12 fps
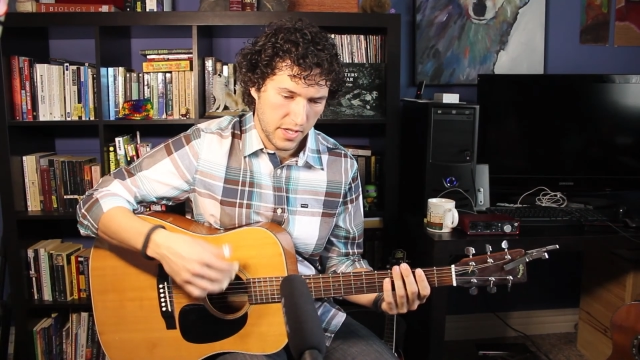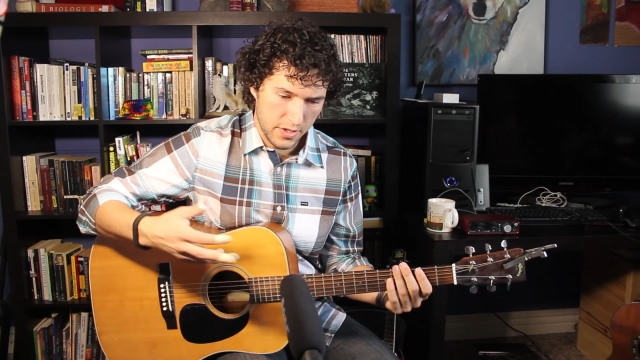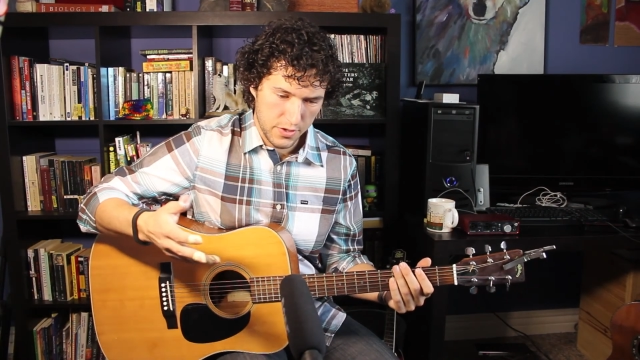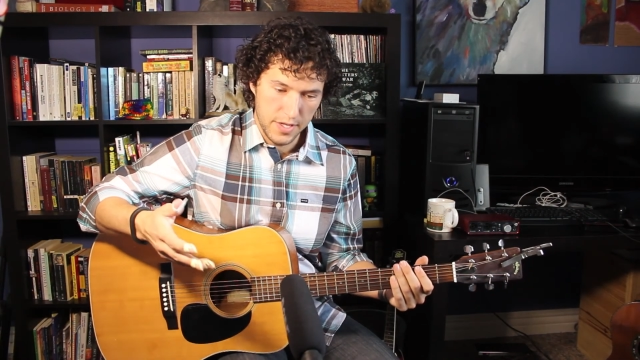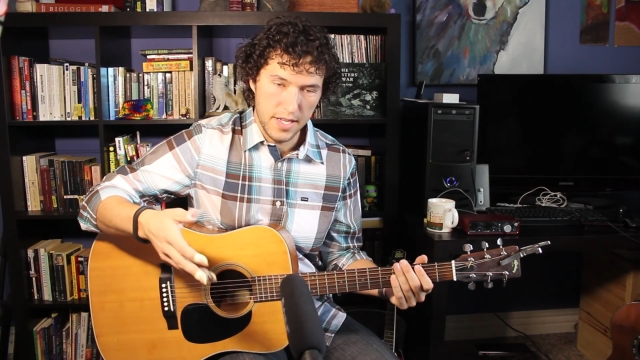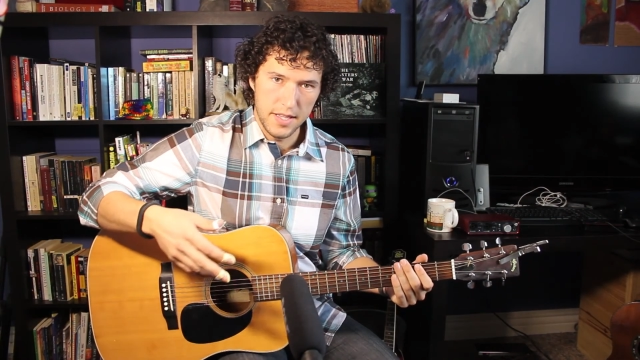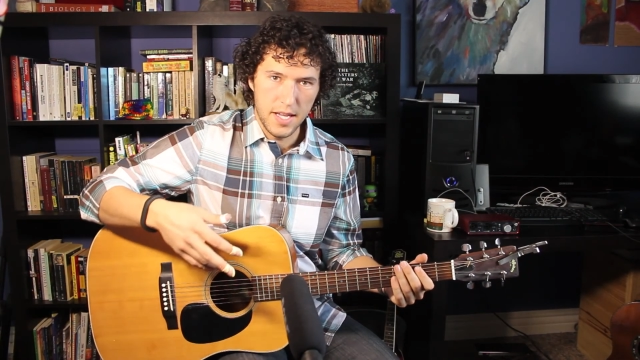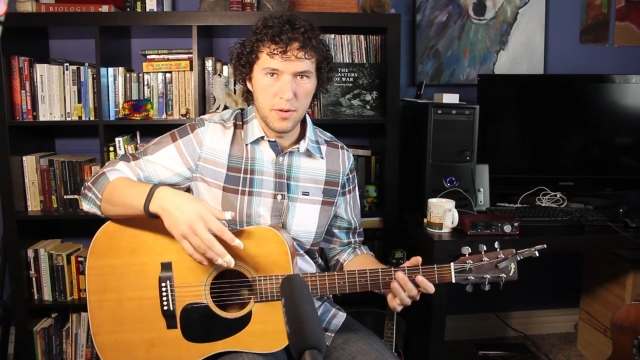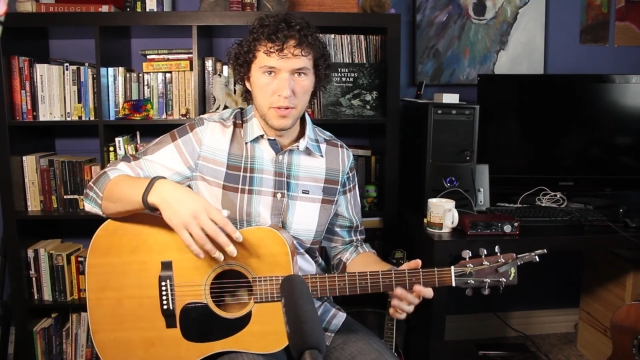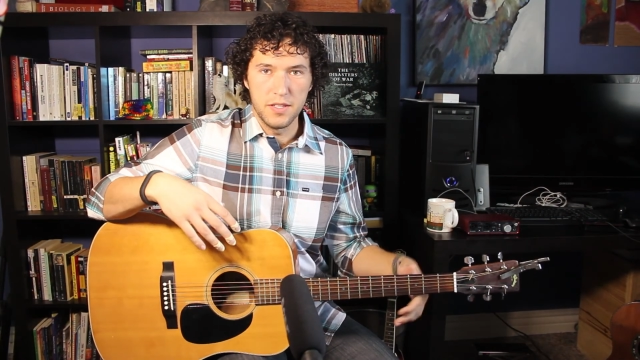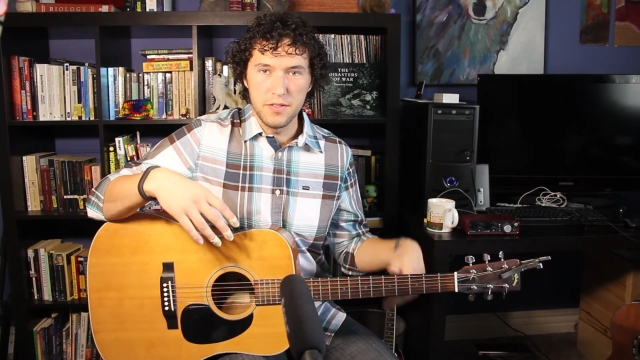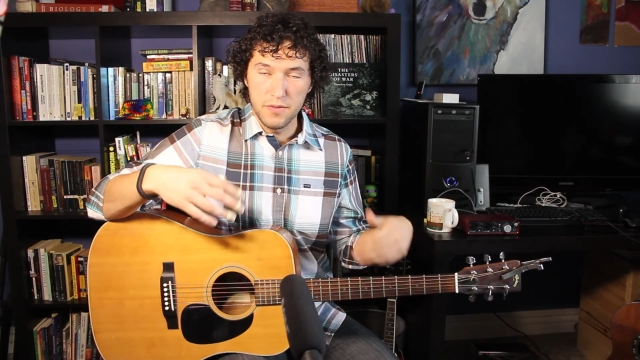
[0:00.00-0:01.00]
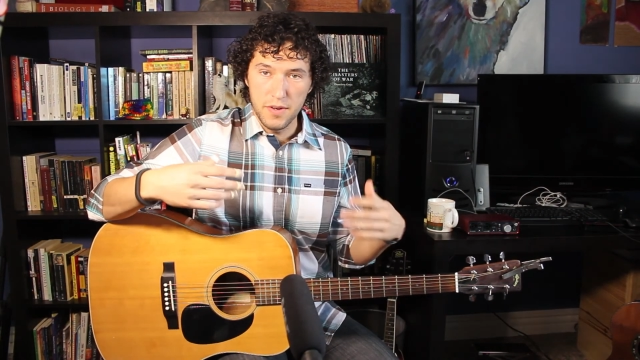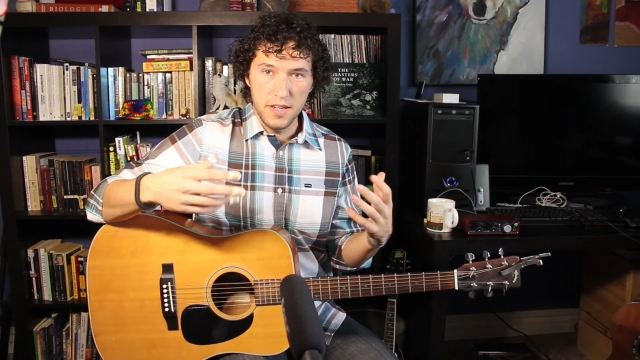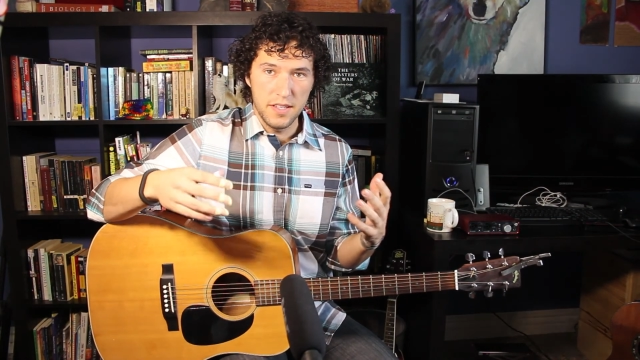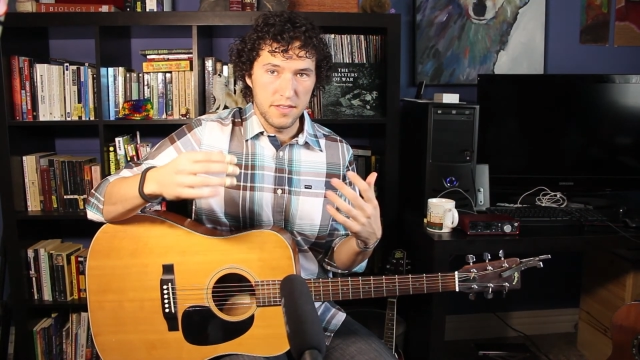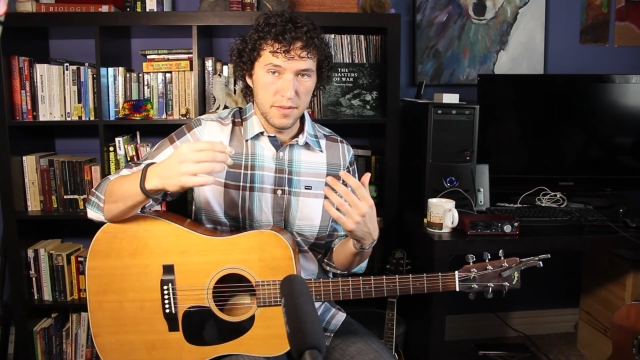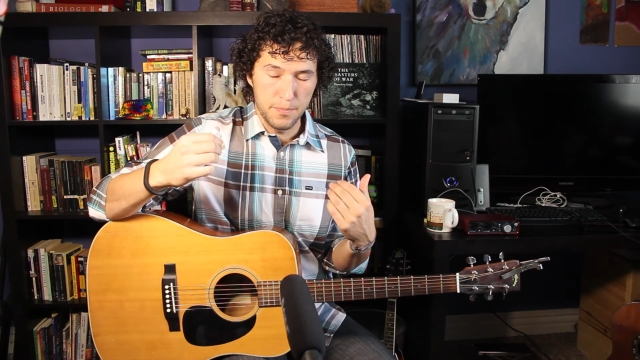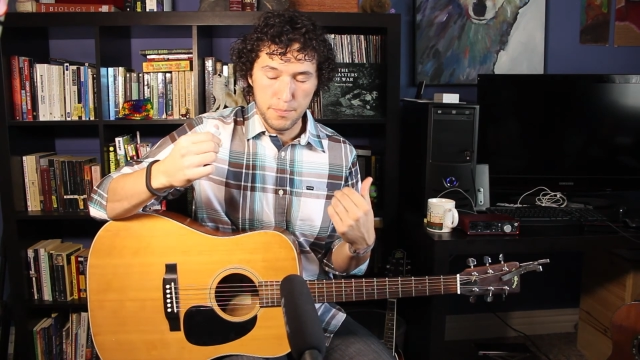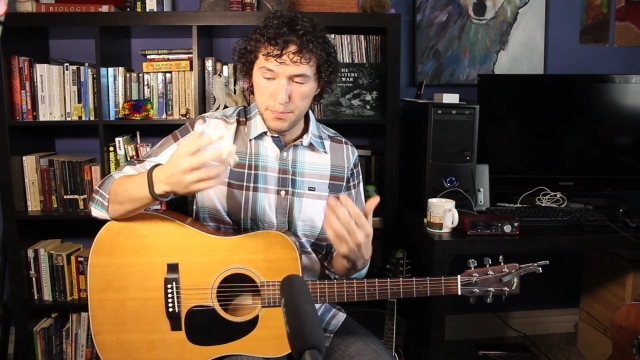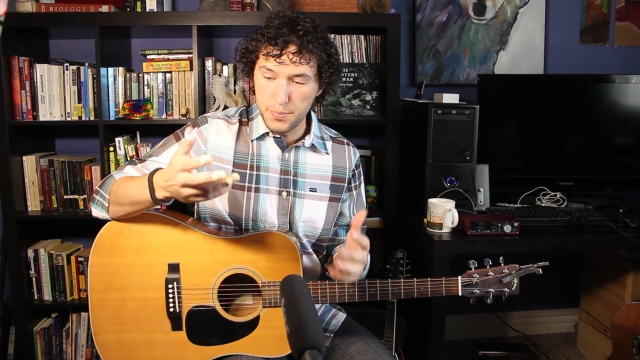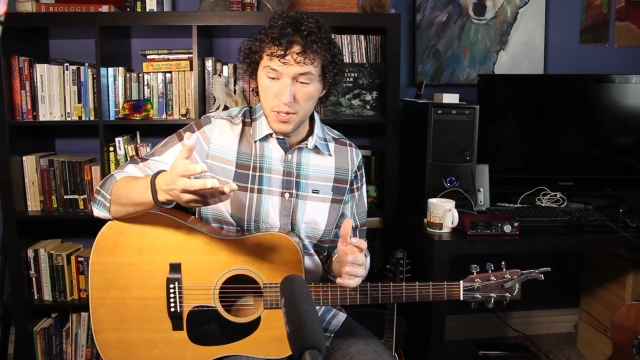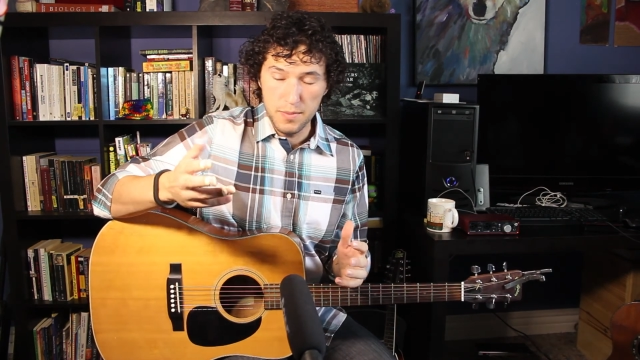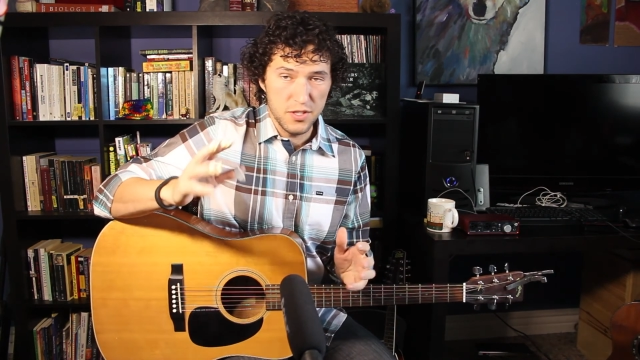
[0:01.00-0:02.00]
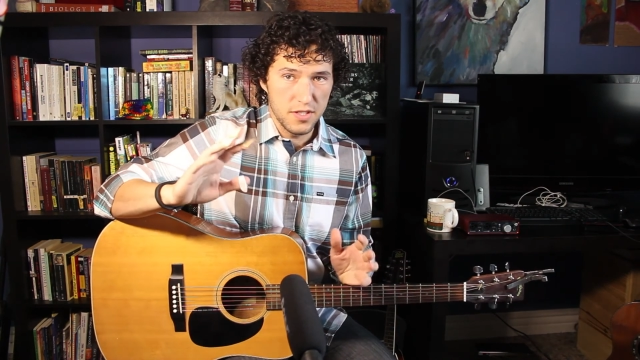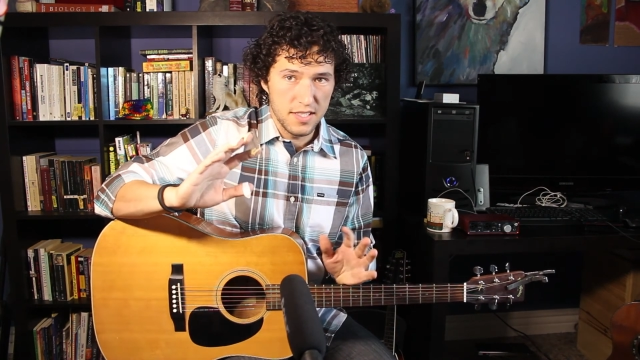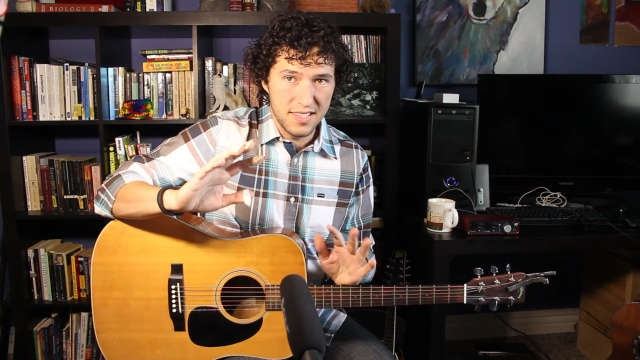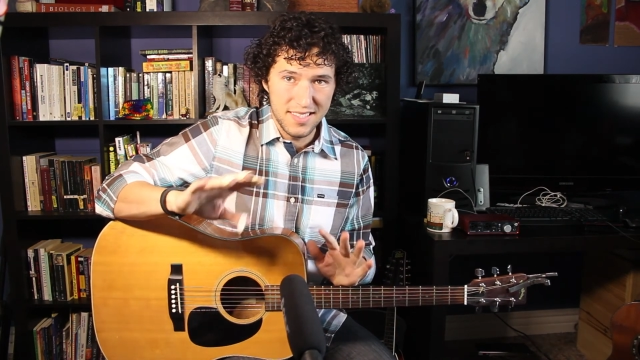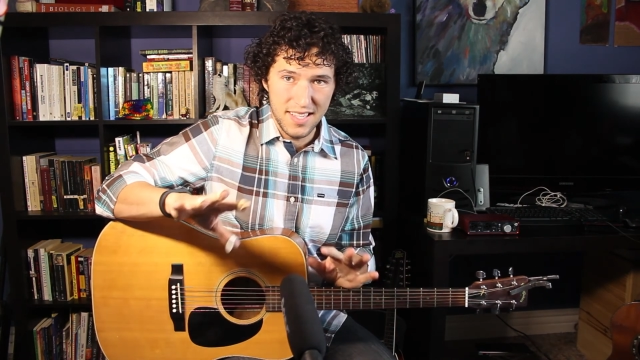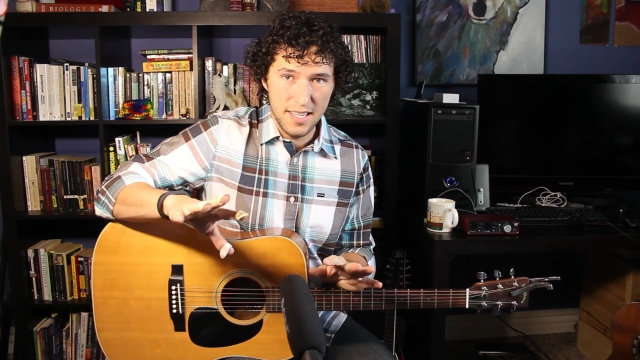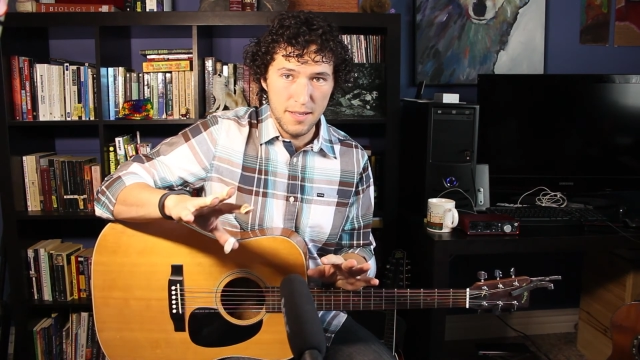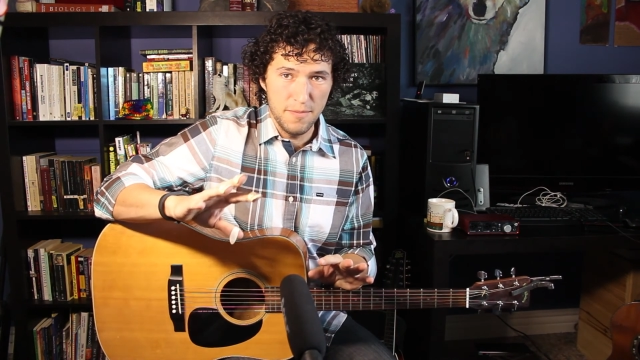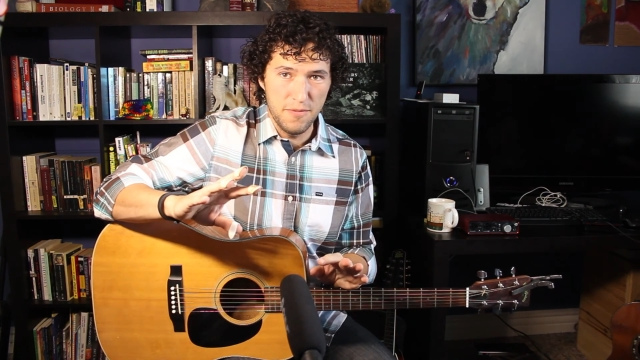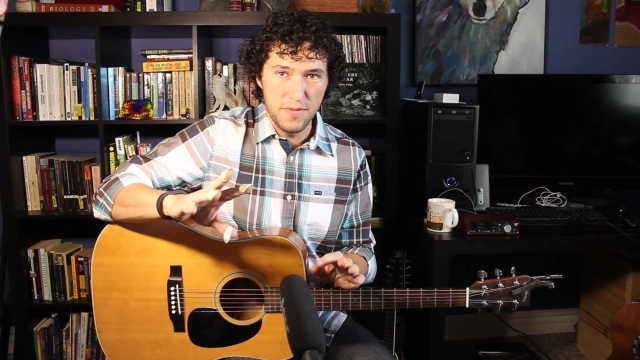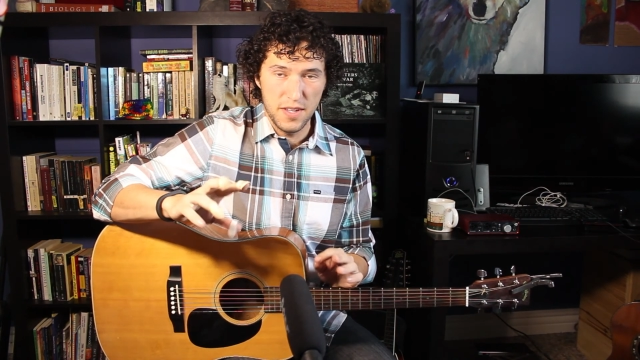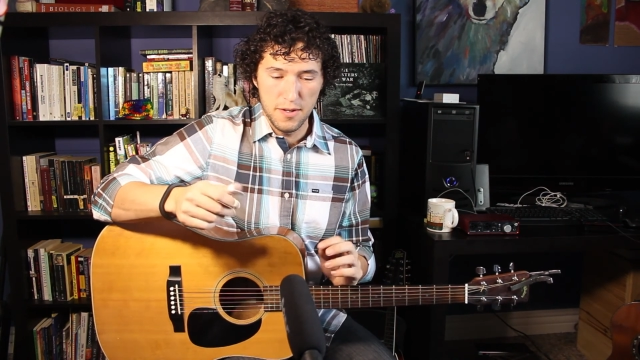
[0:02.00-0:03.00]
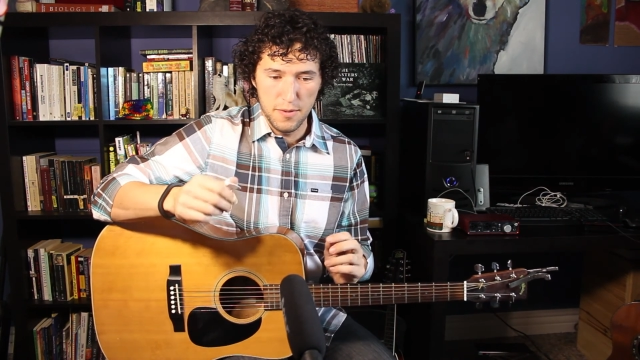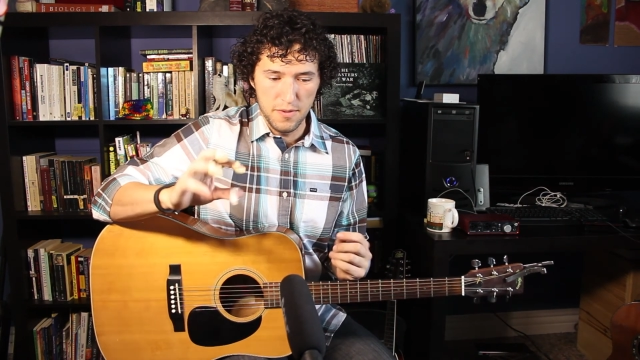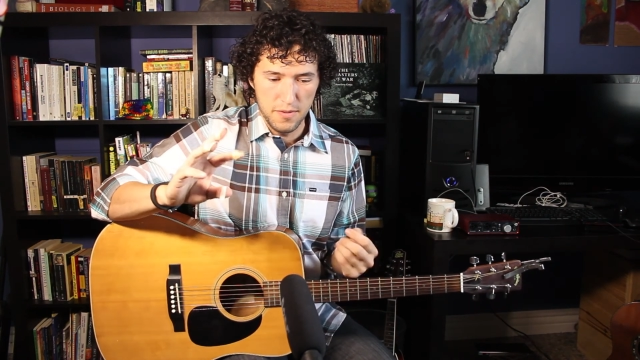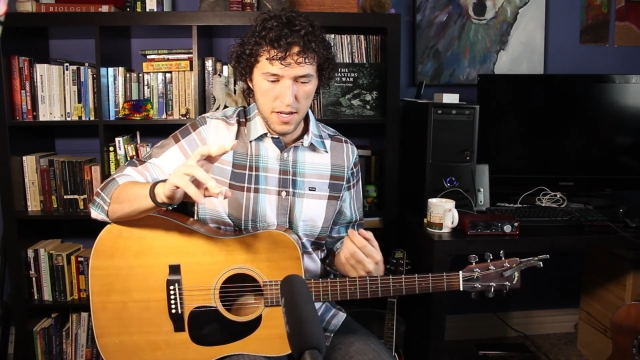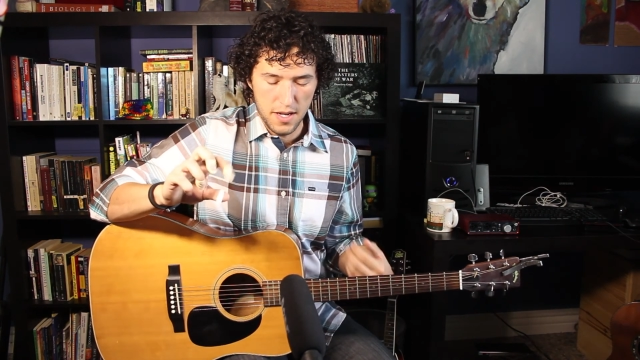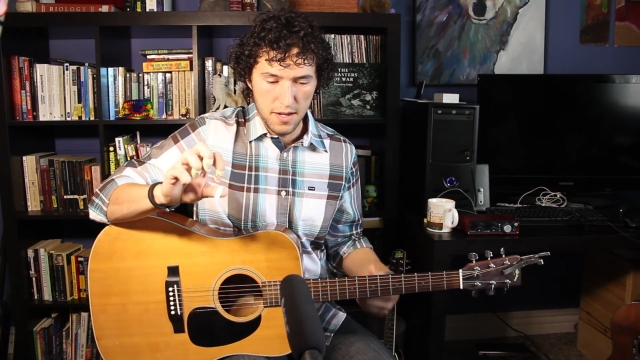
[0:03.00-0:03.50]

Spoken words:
So you get that one. It's pretty much the same finger